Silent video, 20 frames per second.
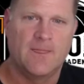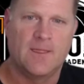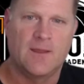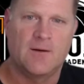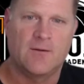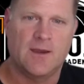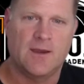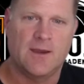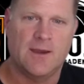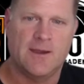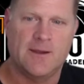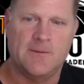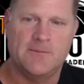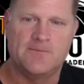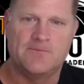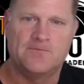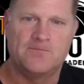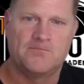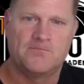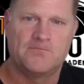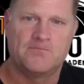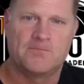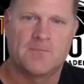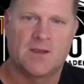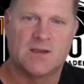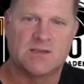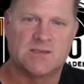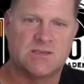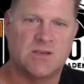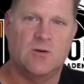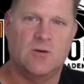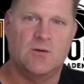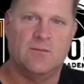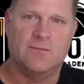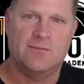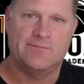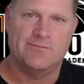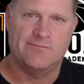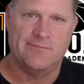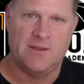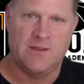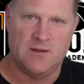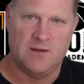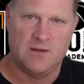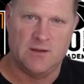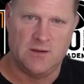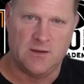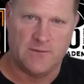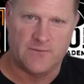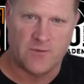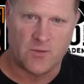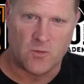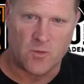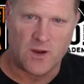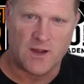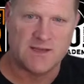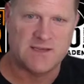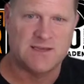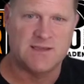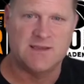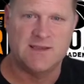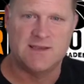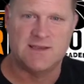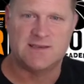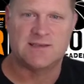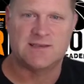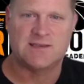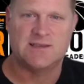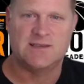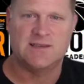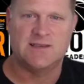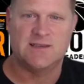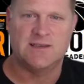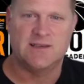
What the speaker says: Okay? So, if you're watching this